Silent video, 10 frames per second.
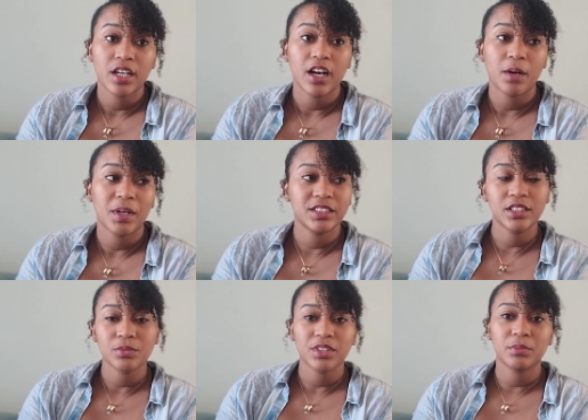I
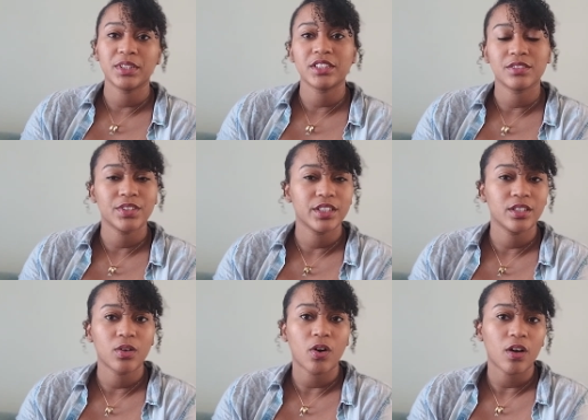didn't want to make this
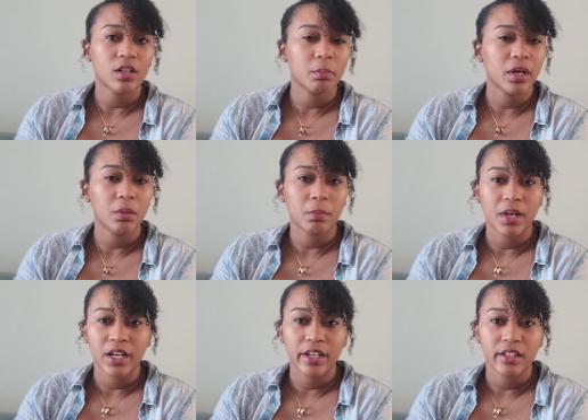video all about
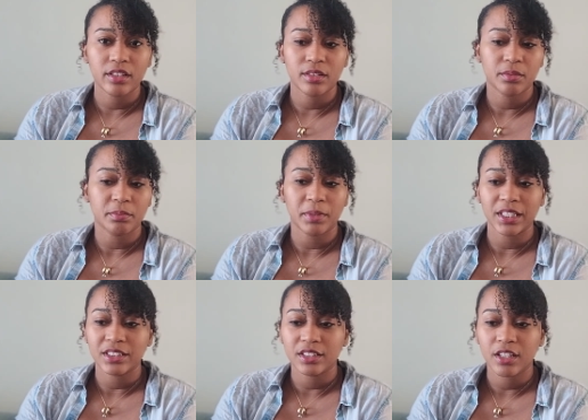my
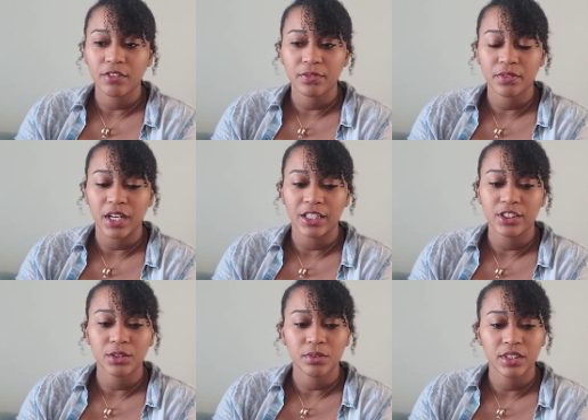stuff. I
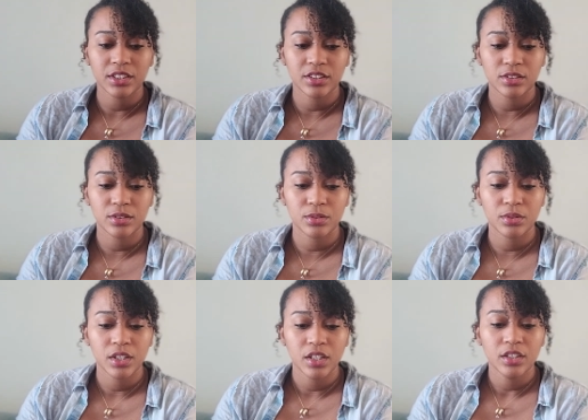just wanted to
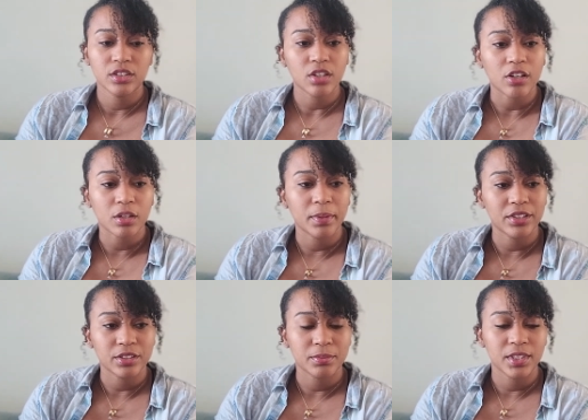talk
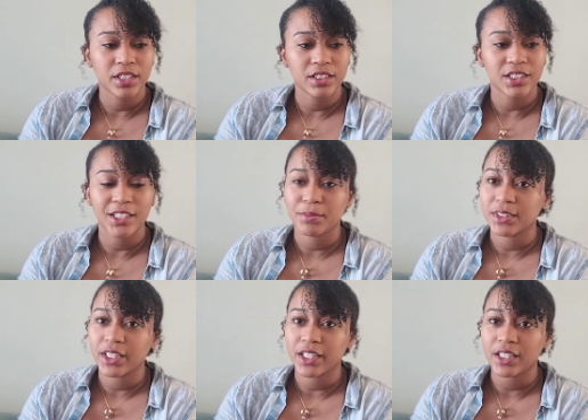about some of the things that I've been
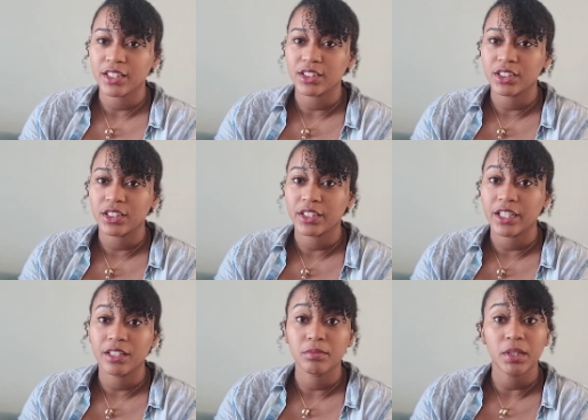taking this year,
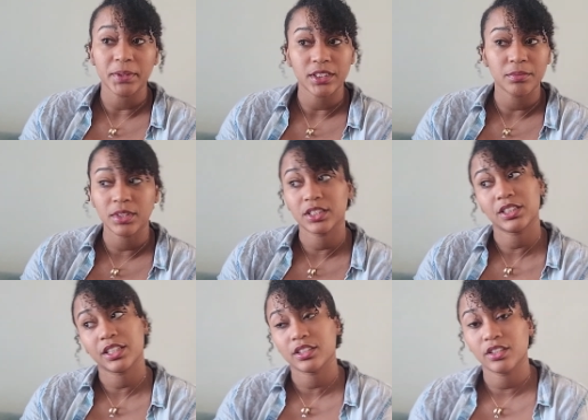and maybe some things that,